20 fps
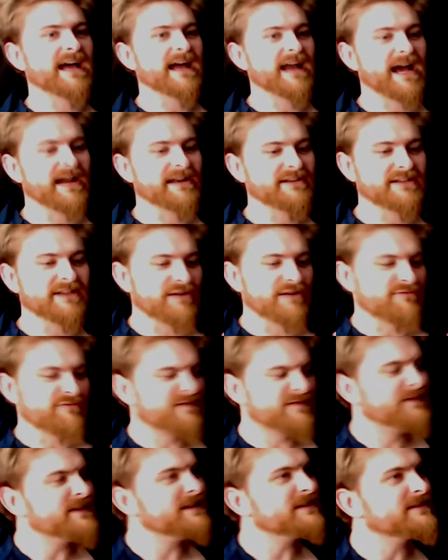And
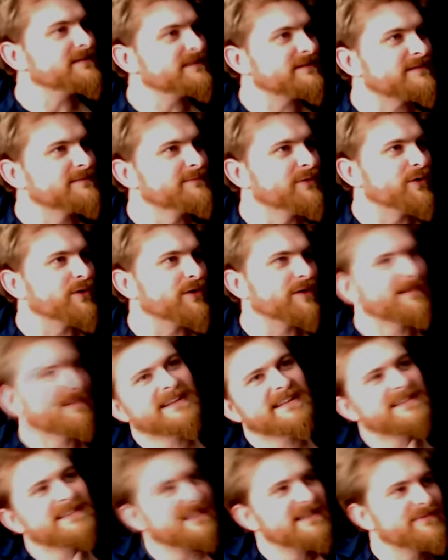reveals more
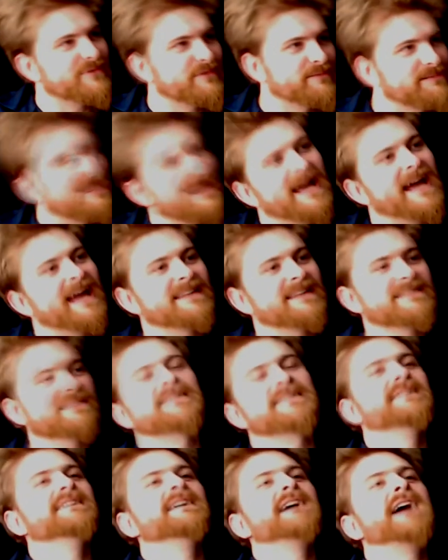about his evil
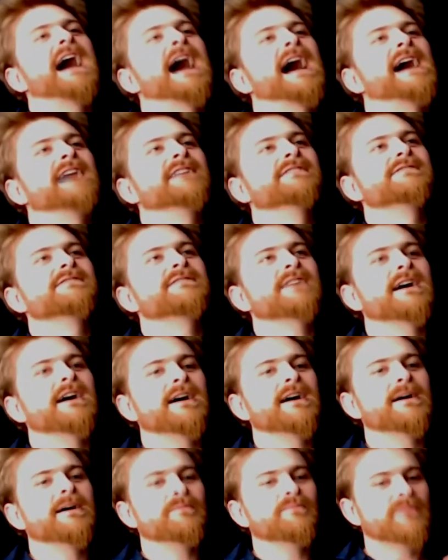plans, and
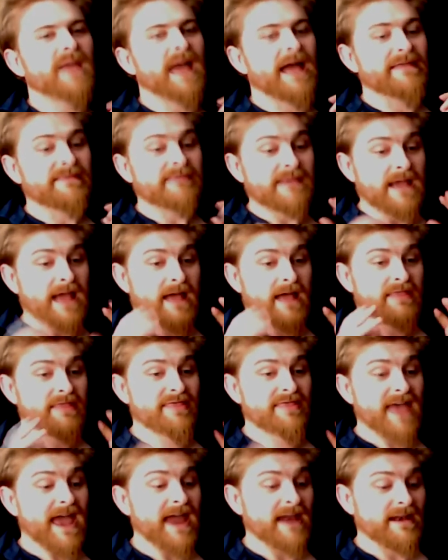
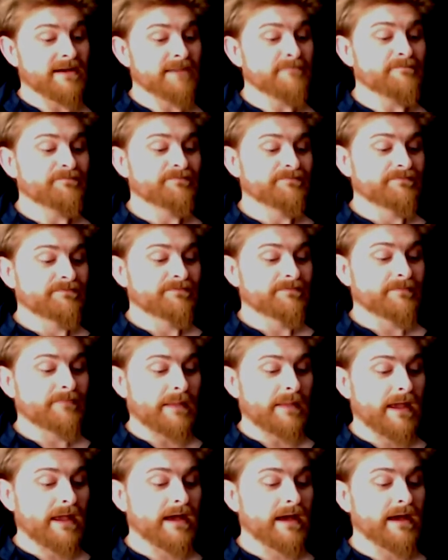then
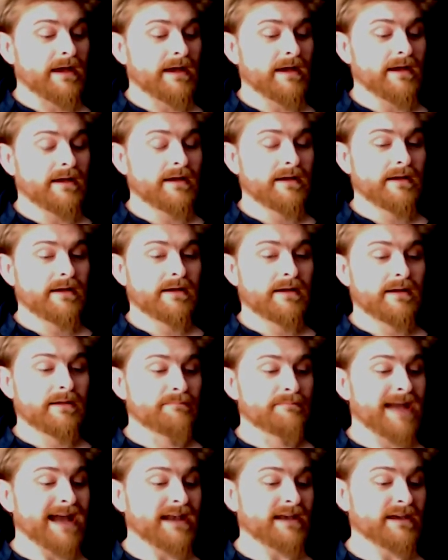
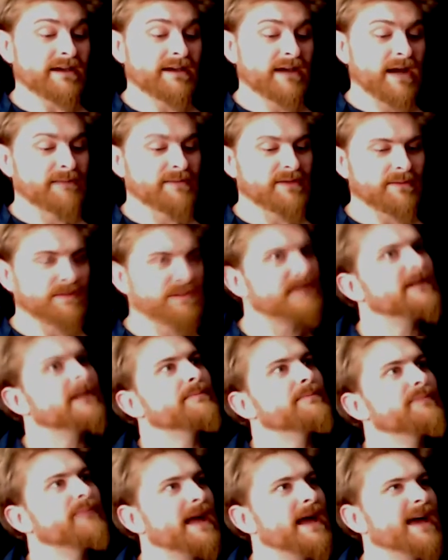Malik comes up with a
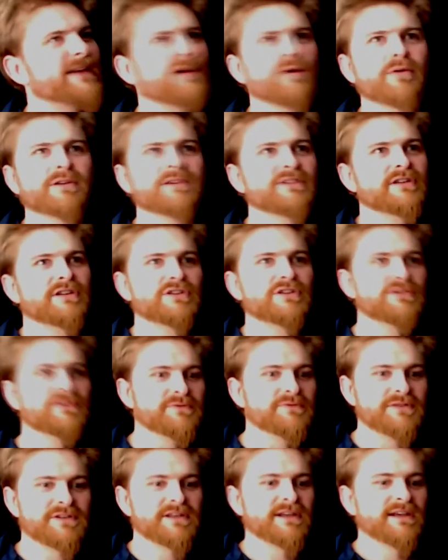little plan. He's going to
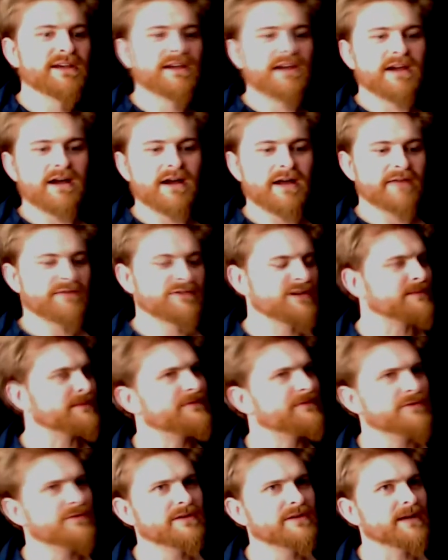use every time the
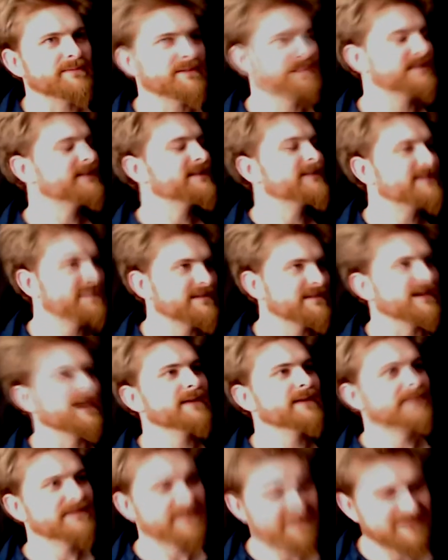food comes in at this
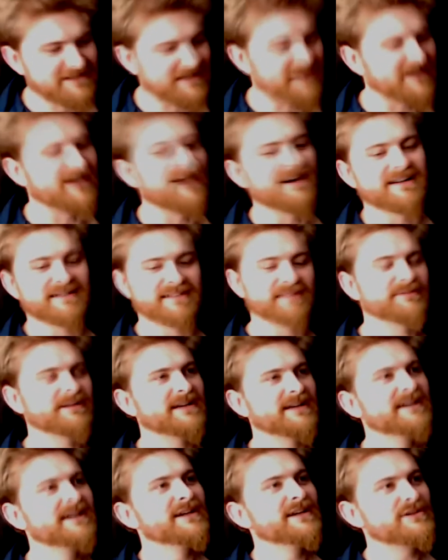time and this guard, I'm going
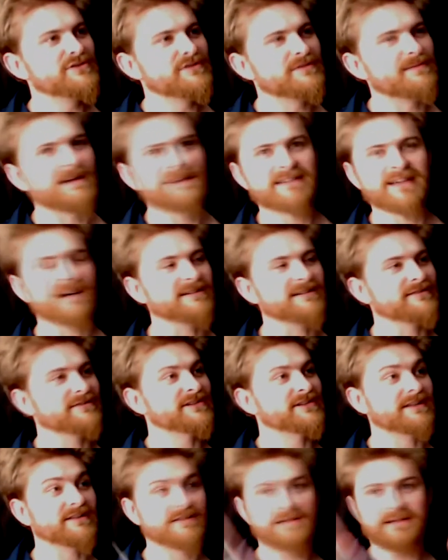to use my tunnel
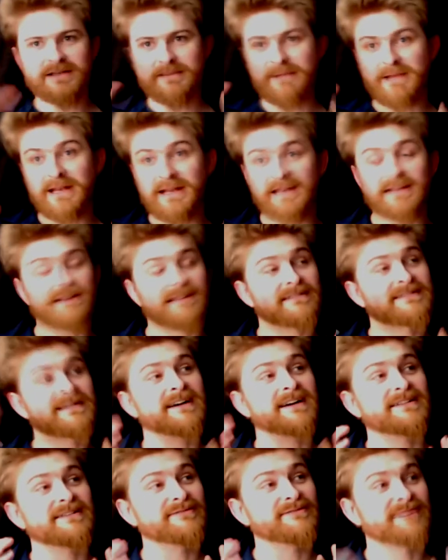skills because I'm in a little
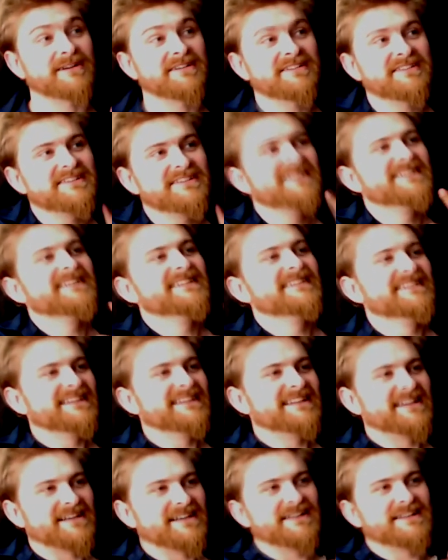tunnel, right,
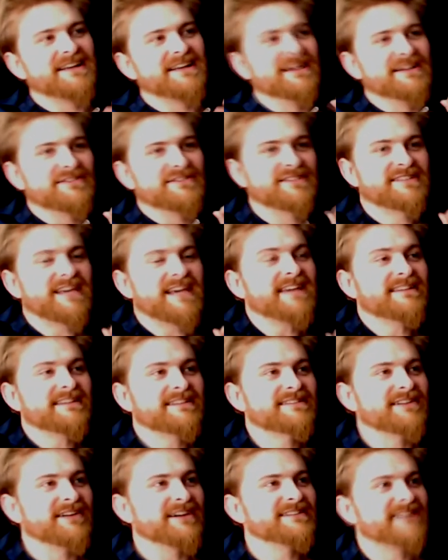to take
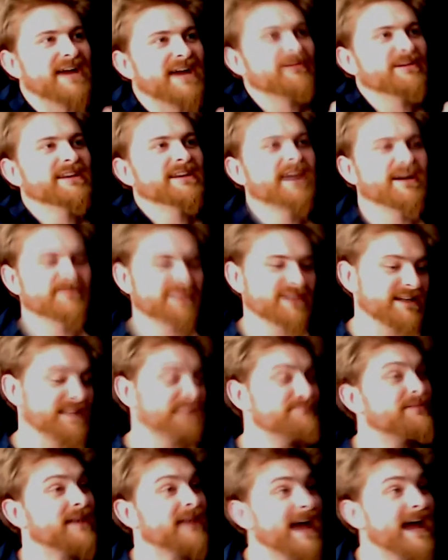this guy down when he comes in.
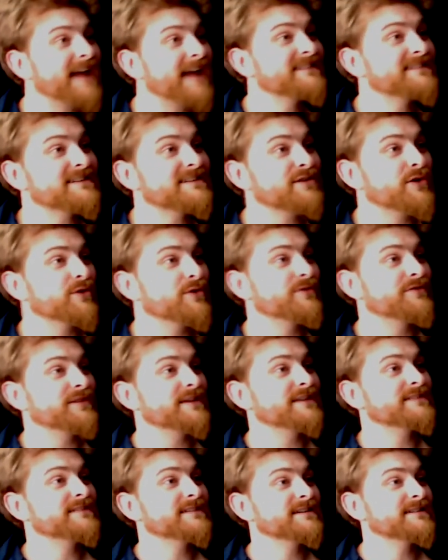He plans this whole
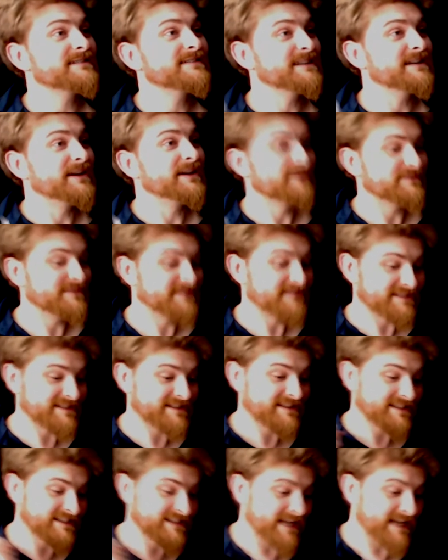thing to
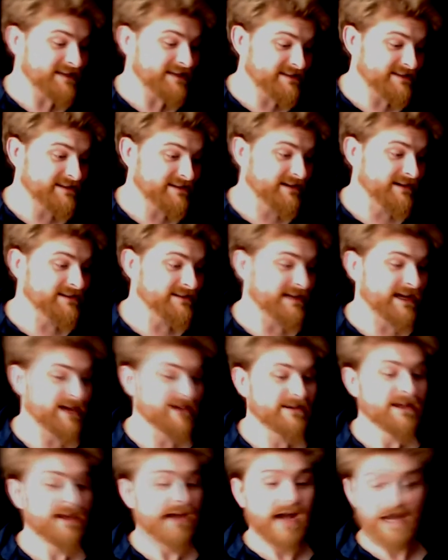take this guy
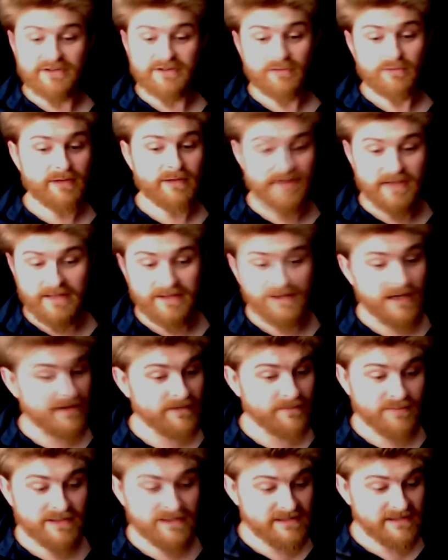down. I don't know whether are the
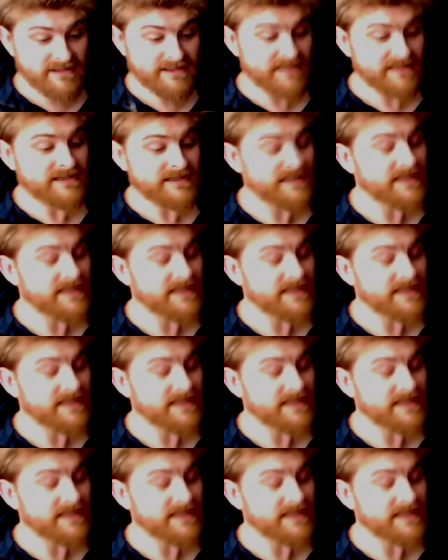other prisoners in